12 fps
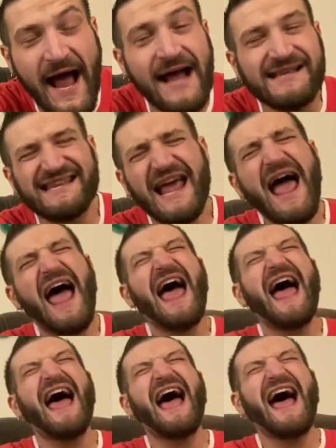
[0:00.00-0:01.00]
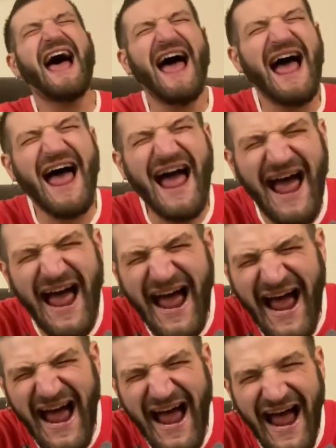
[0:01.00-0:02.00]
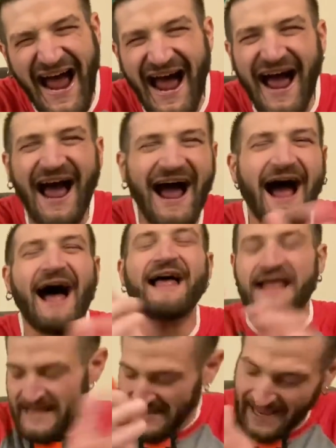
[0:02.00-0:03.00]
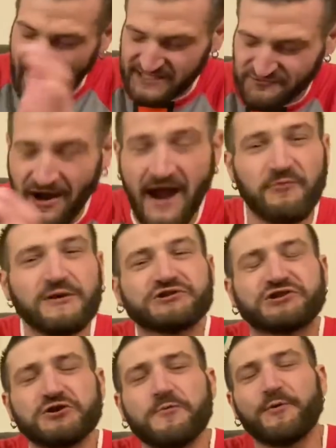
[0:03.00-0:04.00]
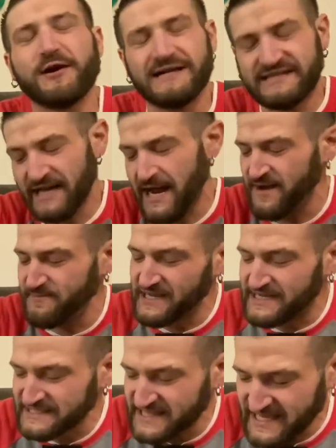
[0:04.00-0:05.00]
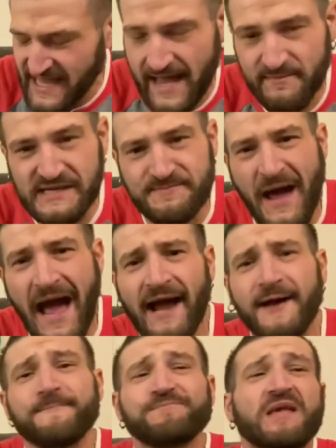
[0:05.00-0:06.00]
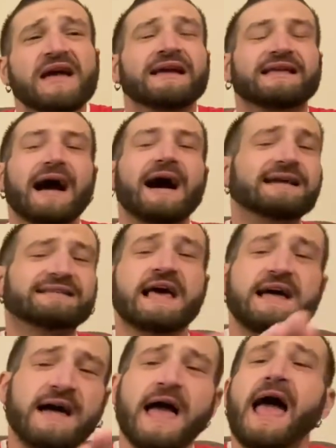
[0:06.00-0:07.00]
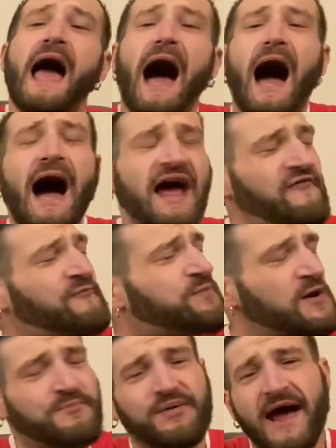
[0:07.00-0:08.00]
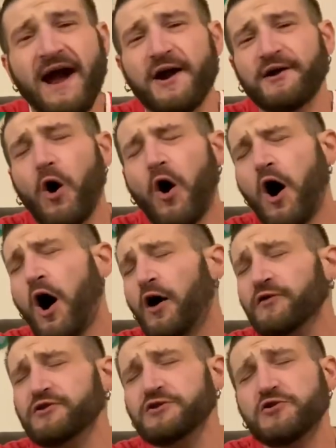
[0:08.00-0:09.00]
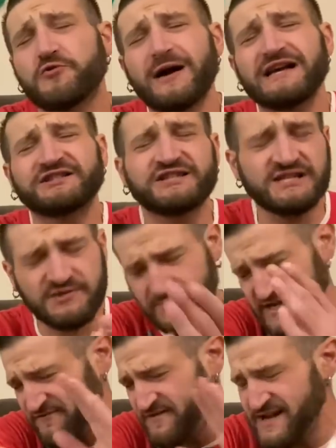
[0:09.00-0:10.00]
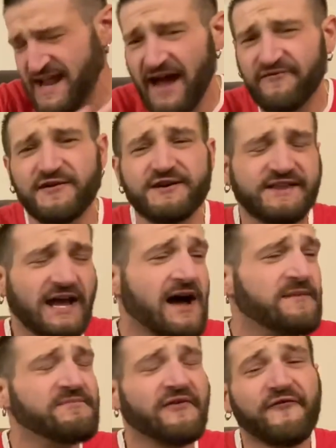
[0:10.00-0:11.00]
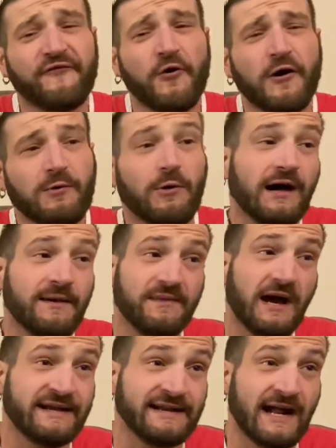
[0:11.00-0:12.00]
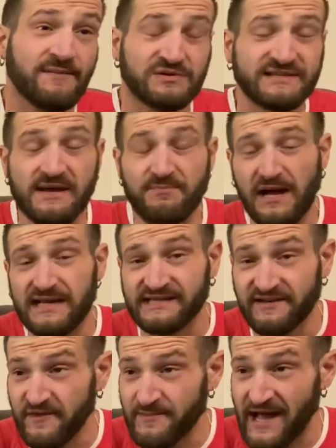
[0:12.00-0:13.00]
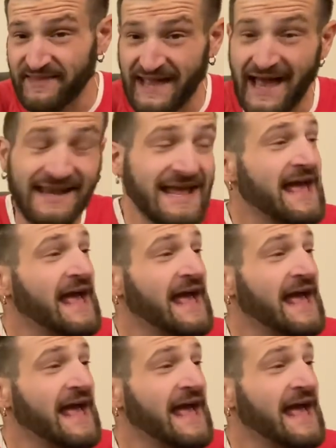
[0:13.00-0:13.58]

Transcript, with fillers: Yeah. That's right. We're super excited because the game is back. Guys, I've prepared all new questions we've never done before. Well, I'm 99% positive about that.